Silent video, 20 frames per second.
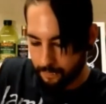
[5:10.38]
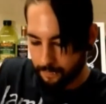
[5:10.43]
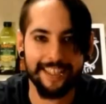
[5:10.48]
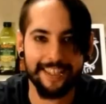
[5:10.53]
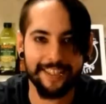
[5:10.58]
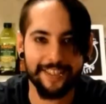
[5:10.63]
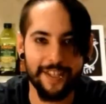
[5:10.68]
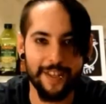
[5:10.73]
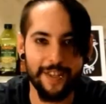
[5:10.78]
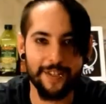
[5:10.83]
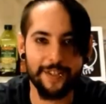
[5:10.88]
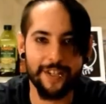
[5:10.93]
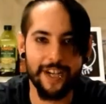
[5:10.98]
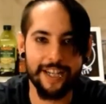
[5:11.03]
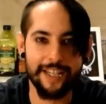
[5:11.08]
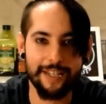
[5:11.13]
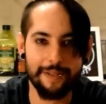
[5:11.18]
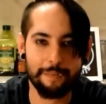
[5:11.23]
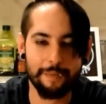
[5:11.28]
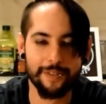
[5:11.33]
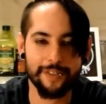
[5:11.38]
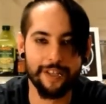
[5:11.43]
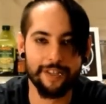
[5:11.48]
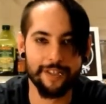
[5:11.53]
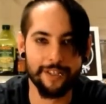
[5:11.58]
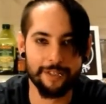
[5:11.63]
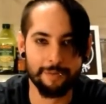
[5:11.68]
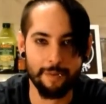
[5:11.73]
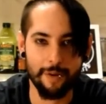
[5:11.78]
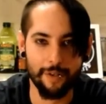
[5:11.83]
So the tri-tip was on the
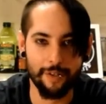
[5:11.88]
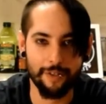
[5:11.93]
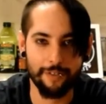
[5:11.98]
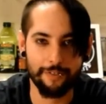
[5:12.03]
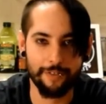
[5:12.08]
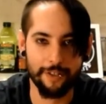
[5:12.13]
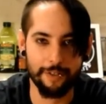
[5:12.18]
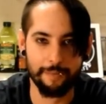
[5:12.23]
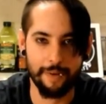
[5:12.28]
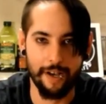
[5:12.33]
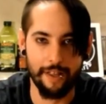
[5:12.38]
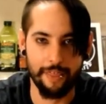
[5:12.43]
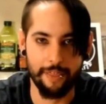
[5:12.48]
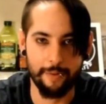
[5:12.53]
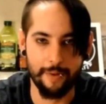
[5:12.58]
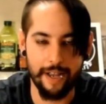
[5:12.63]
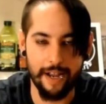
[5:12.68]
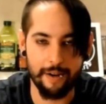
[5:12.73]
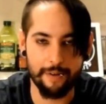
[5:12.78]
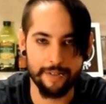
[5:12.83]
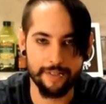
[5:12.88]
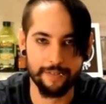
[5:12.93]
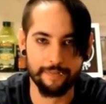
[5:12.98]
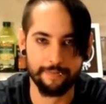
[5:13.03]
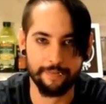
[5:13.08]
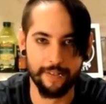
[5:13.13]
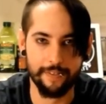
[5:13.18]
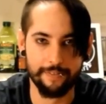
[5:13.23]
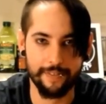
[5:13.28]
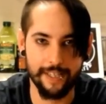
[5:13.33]
smoker for about 3 hours and
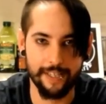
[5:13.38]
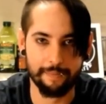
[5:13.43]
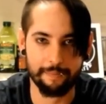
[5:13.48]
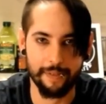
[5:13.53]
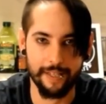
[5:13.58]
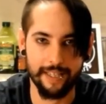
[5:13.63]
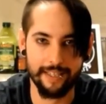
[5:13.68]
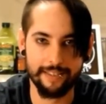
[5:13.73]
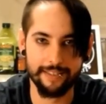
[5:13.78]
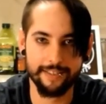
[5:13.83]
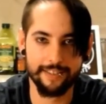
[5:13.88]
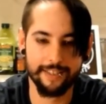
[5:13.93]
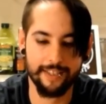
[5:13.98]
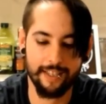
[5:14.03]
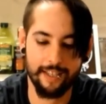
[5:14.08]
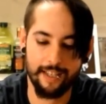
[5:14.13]
15 minutes.